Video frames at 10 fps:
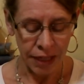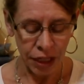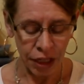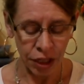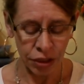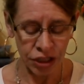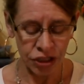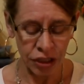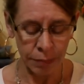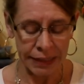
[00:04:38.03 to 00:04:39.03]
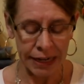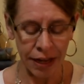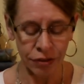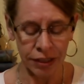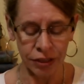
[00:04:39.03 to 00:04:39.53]
Aaron shall be
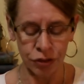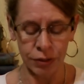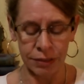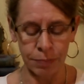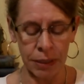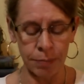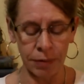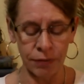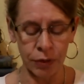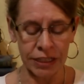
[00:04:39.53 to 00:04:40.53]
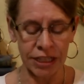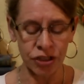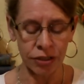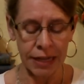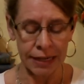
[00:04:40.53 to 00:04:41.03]
gathered into his people, for he
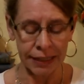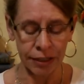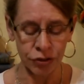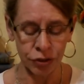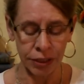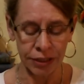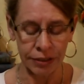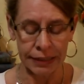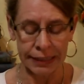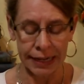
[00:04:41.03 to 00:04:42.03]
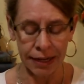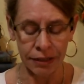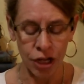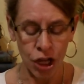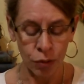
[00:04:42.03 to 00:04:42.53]
shall not enter into the
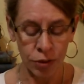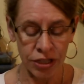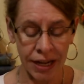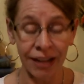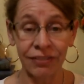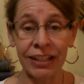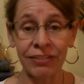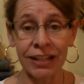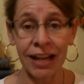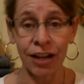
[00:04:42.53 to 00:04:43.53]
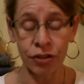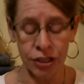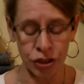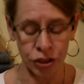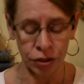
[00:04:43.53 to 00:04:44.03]
land which I have given unto the
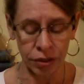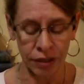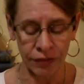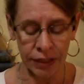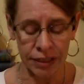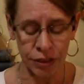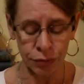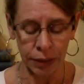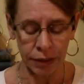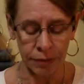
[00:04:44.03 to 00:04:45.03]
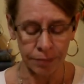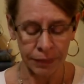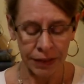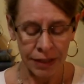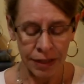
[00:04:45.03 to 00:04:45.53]
children of Israel,
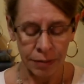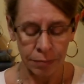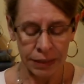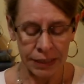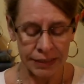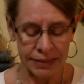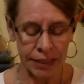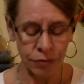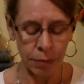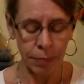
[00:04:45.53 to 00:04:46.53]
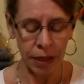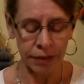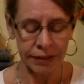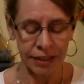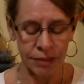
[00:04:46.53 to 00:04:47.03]
because ye rebelled
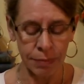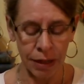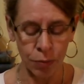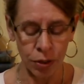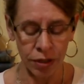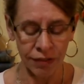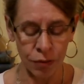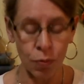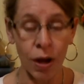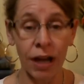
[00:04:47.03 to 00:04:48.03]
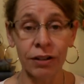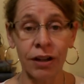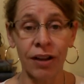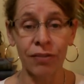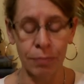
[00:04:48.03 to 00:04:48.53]
against my word of the water
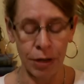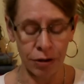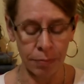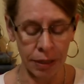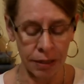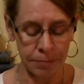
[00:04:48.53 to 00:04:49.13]
of Meribah.